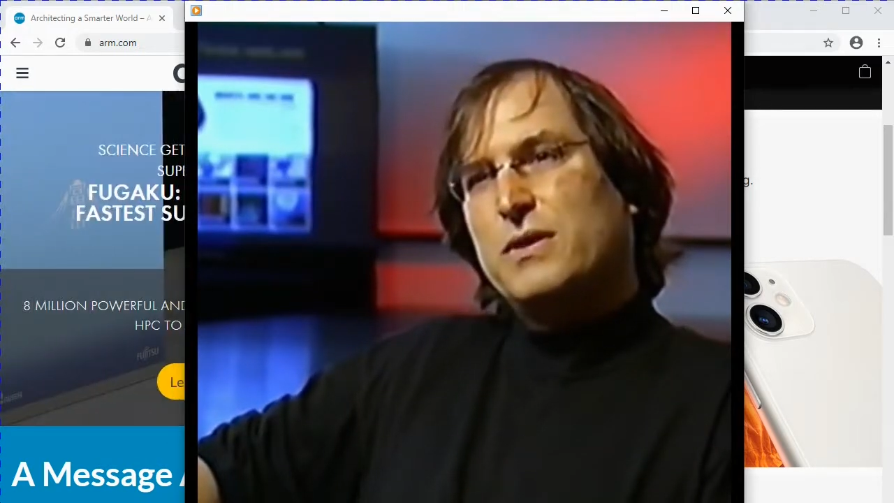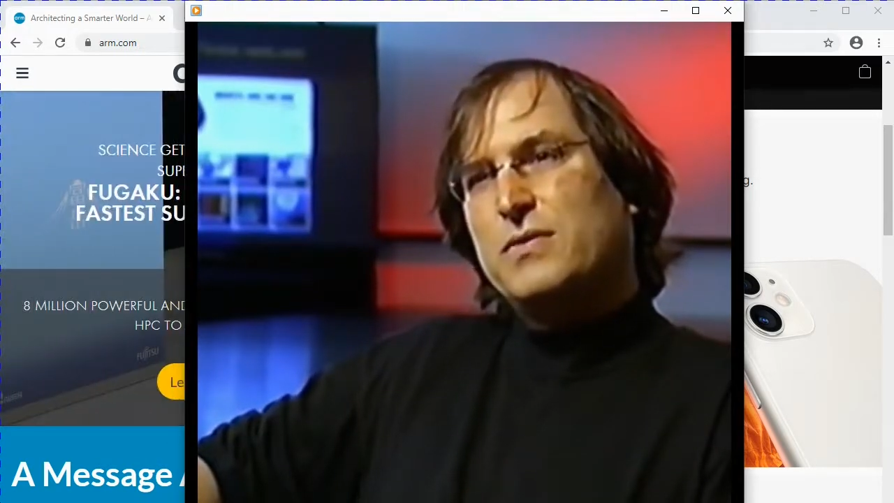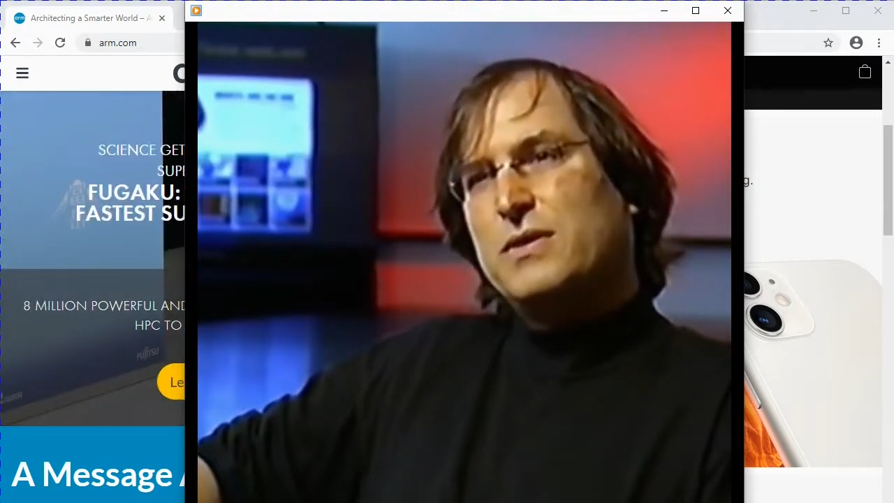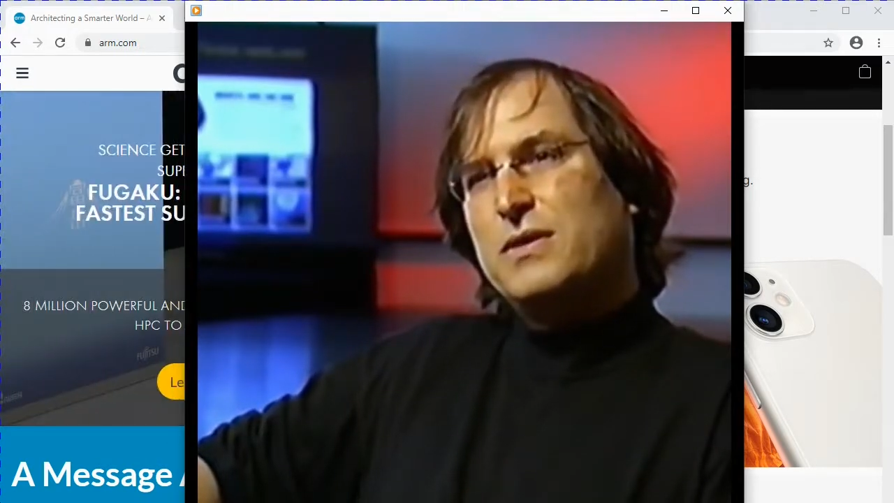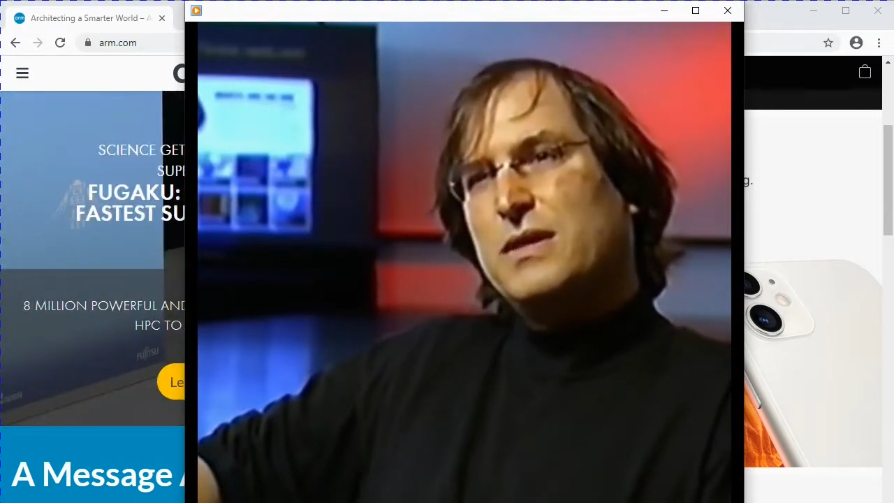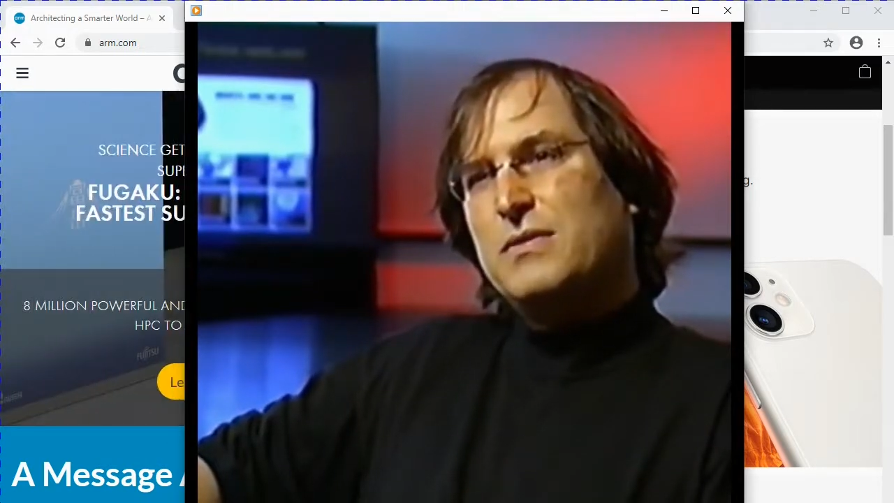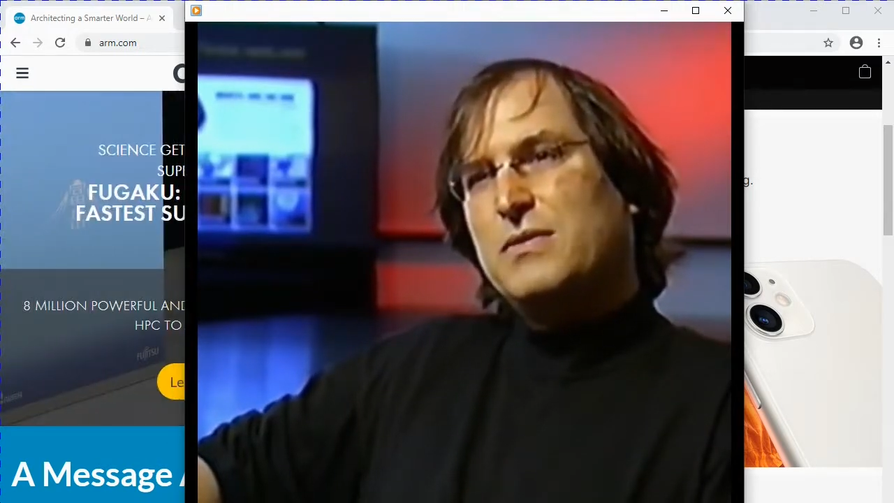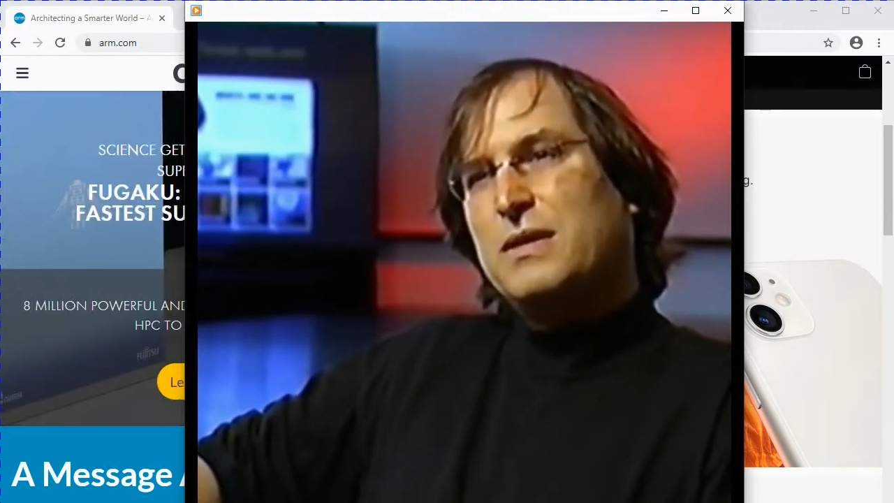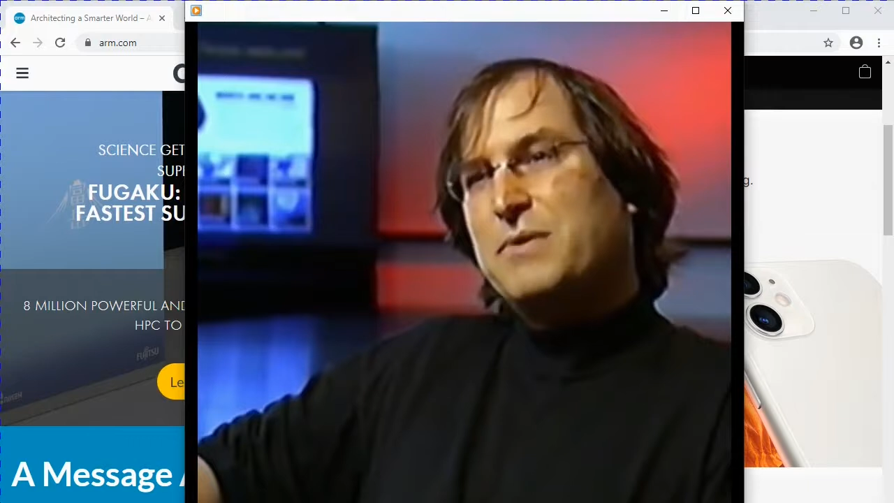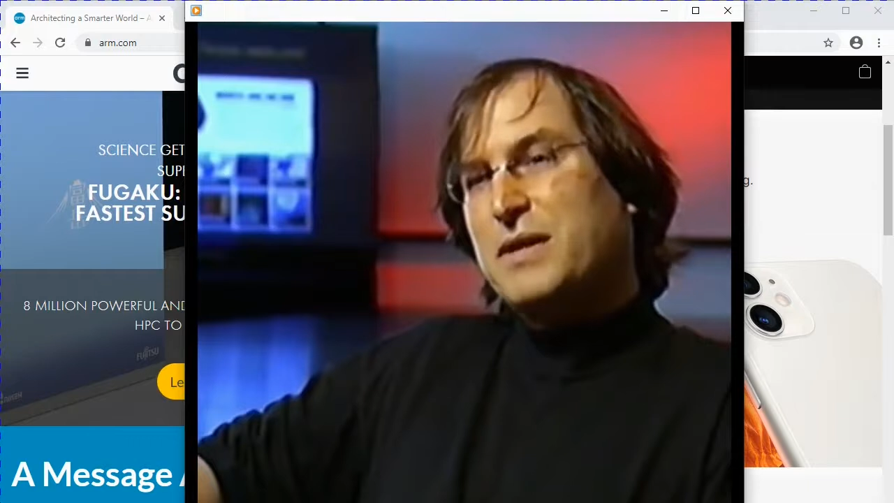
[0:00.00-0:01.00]
that
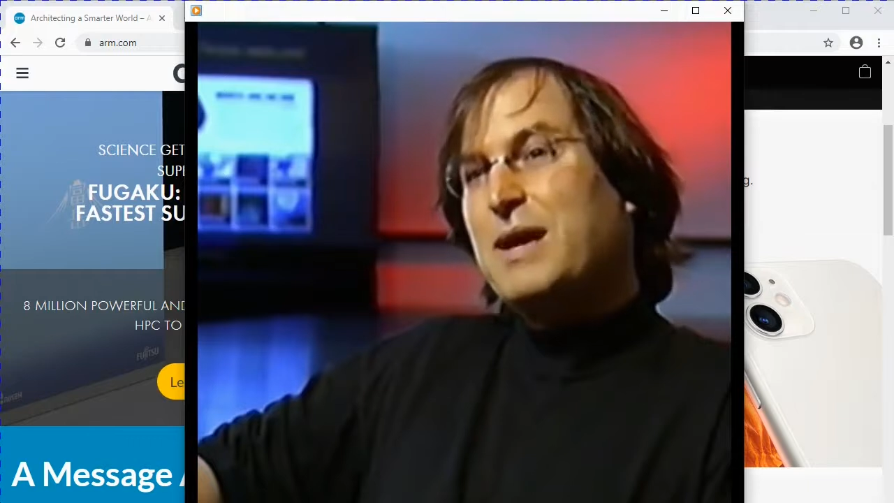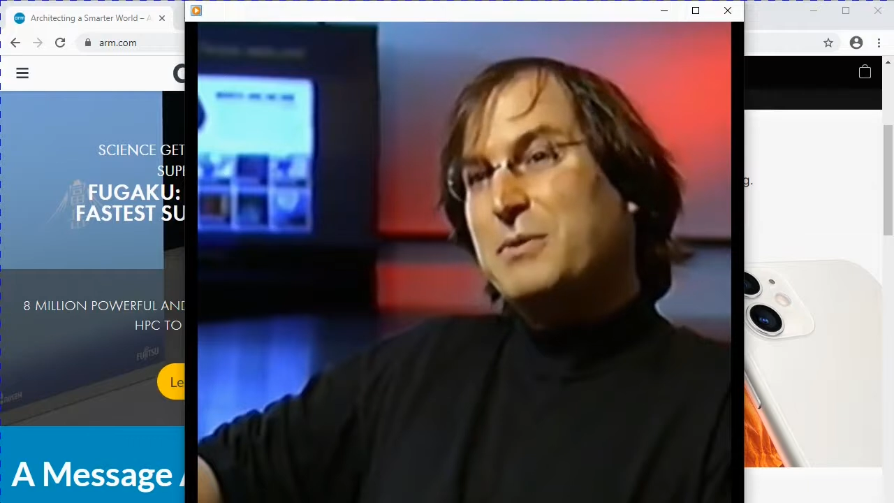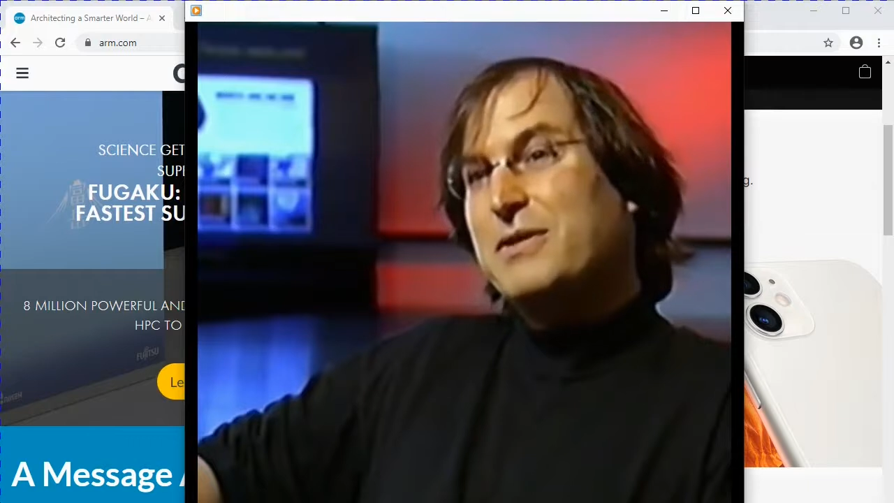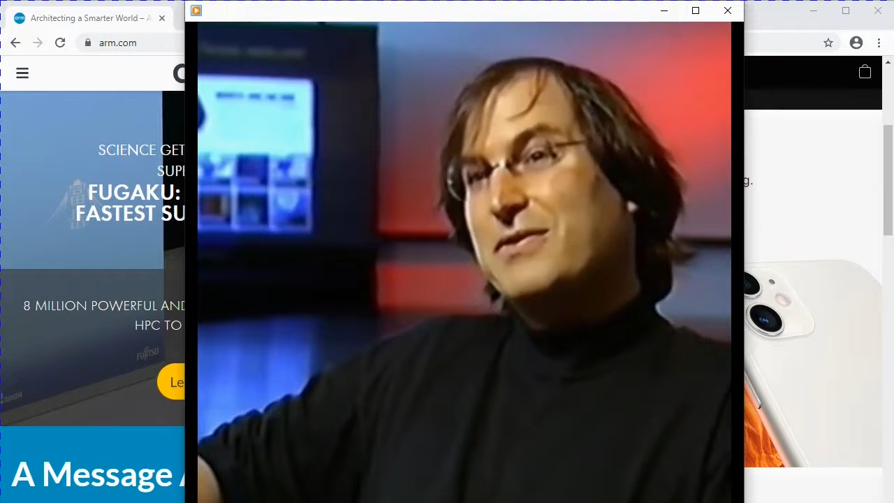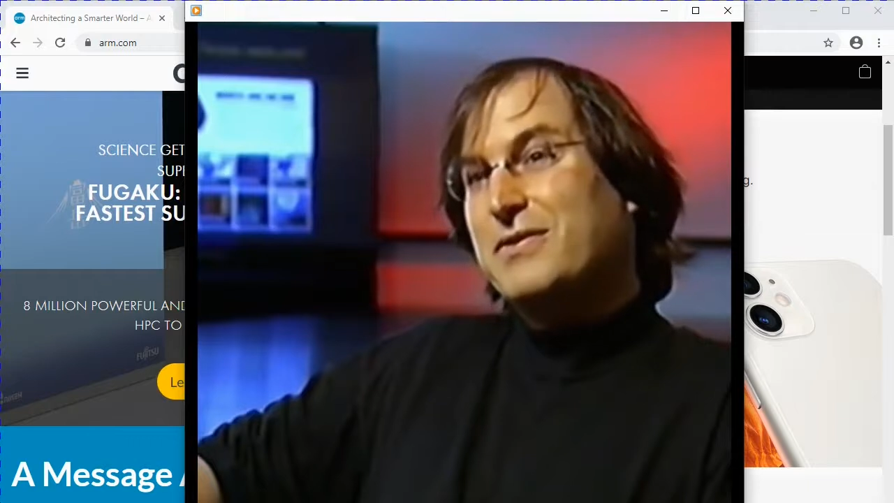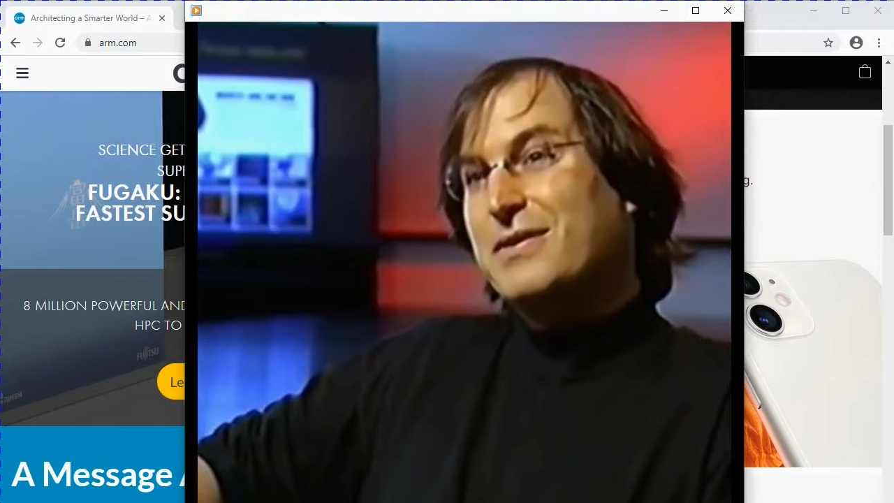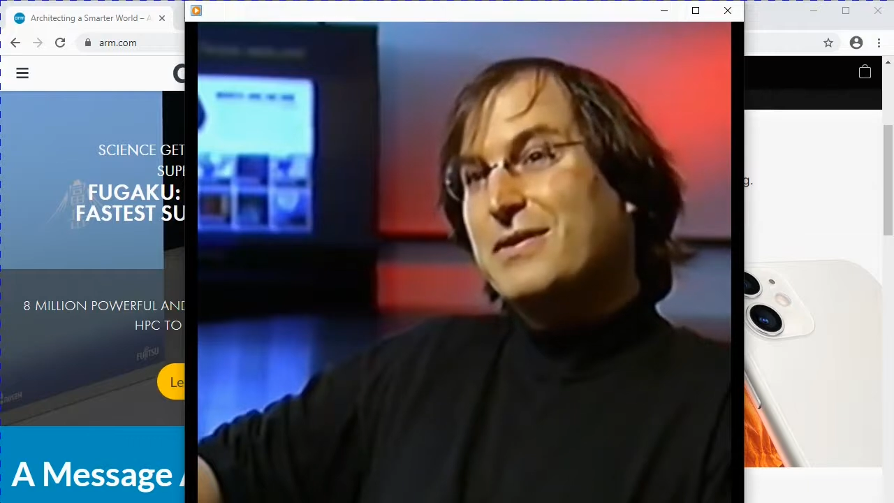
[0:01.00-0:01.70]
get monopolies.